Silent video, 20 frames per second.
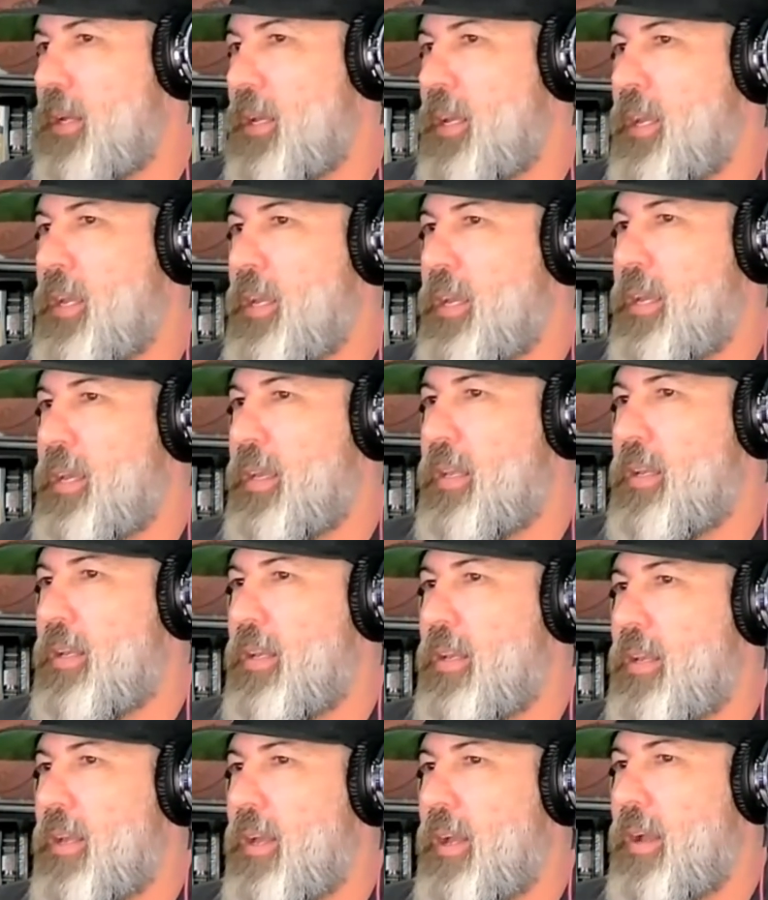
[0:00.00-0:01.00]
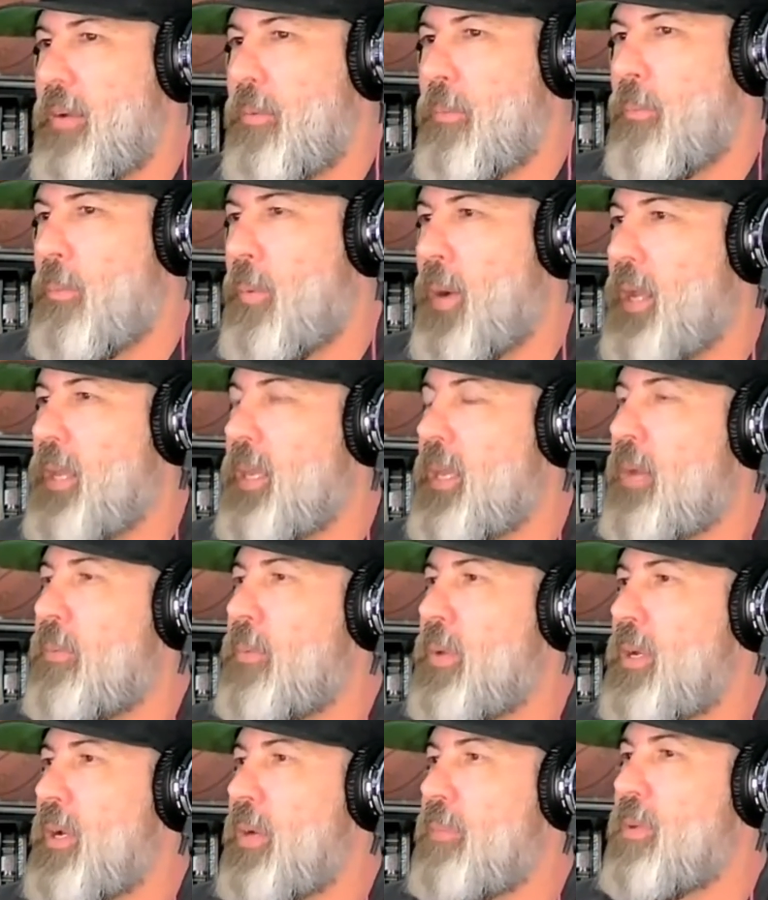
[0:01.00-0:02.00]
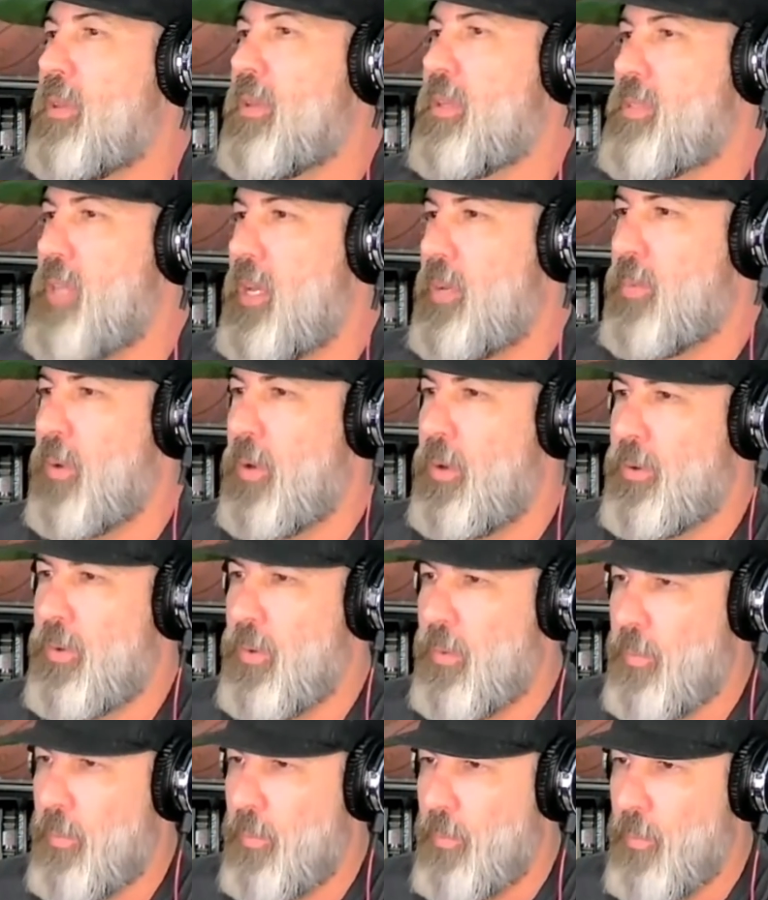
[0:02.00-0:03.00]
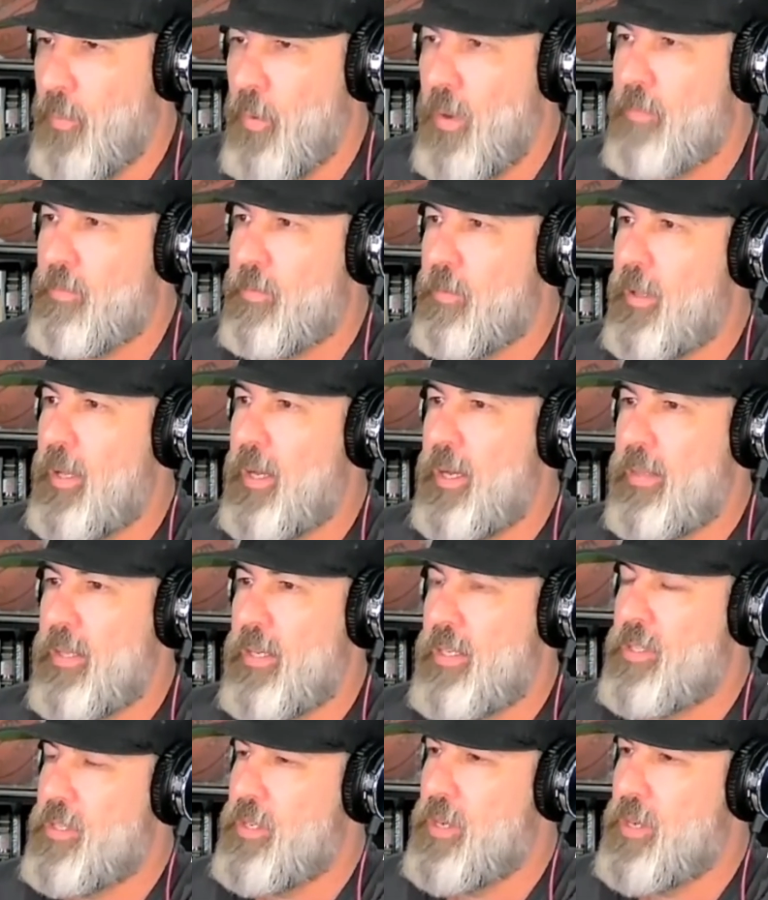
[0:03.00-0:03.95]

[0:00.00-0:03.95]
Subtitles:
And why can't we come to the table under one flag that has